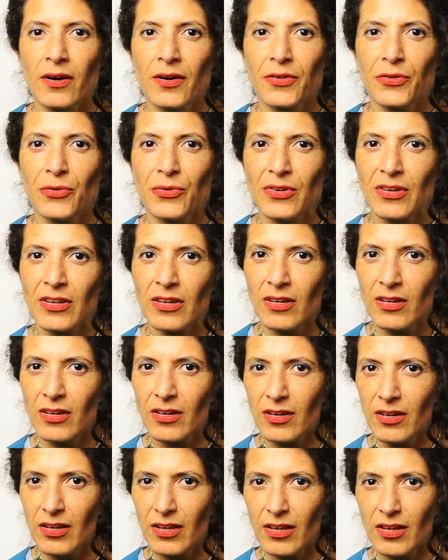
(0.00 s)

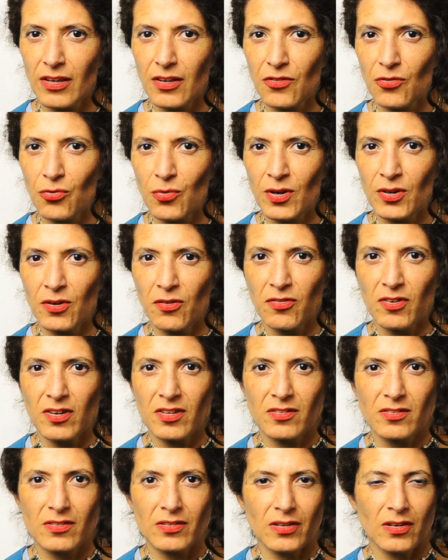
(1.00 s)
unique, each one of
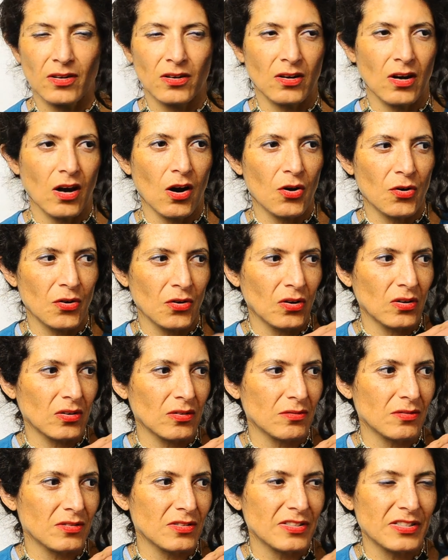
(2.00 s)
us, our
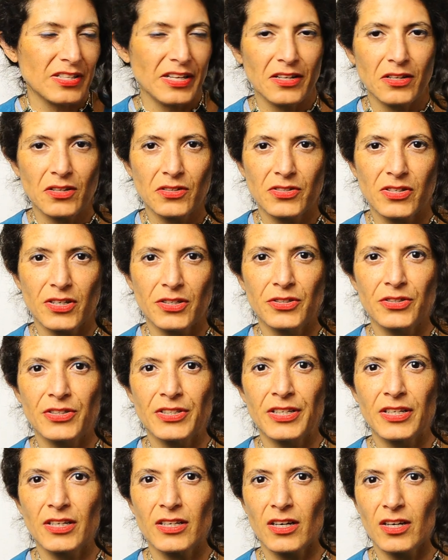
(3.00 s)
cells are
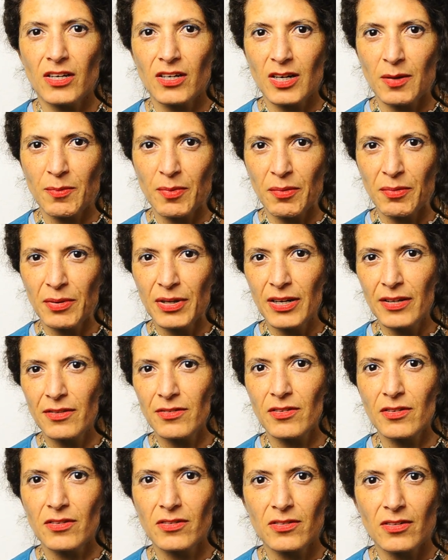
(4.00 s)
unique, our
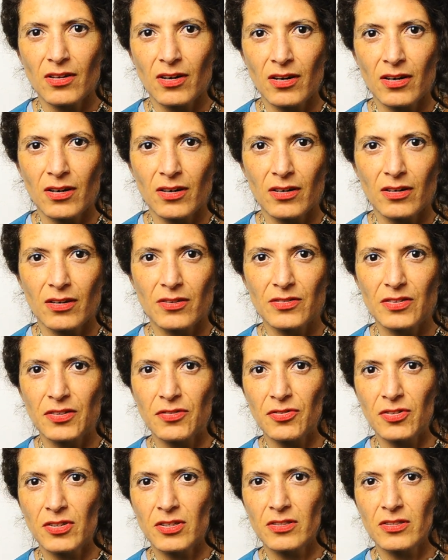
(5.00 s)
capabilities are
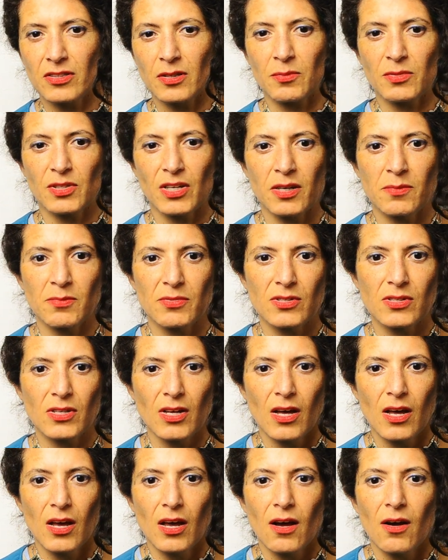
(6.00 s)
different sometimes.
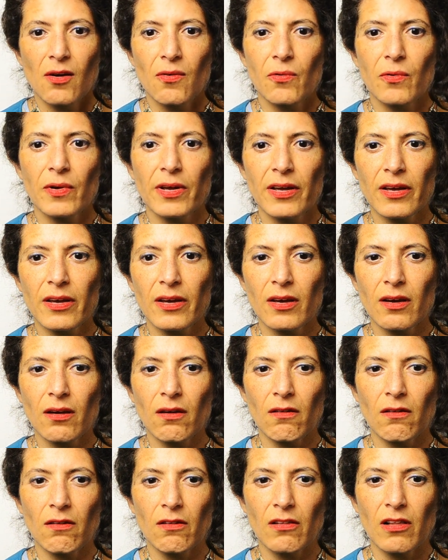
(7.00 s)
We
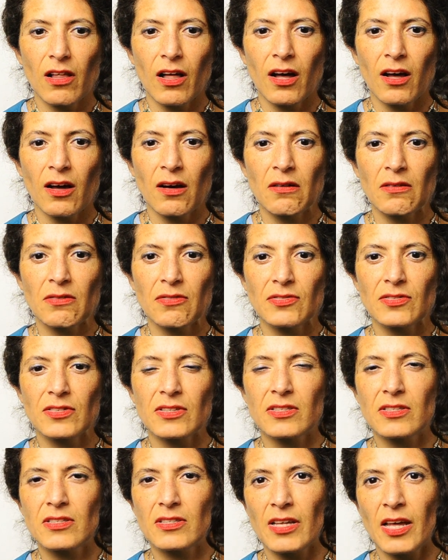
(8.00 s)
all have the
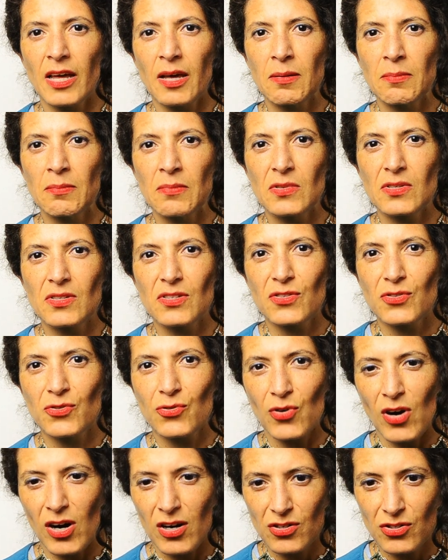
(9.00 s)
same
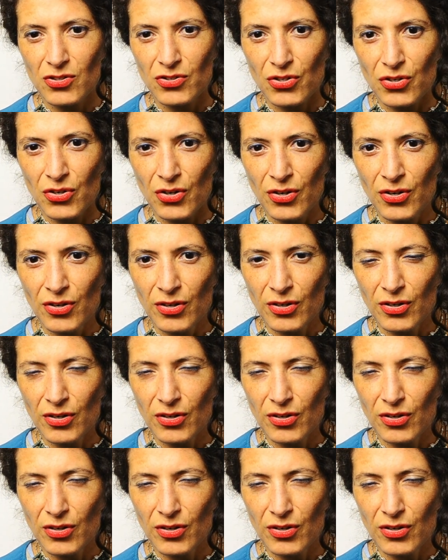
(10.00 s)
structure,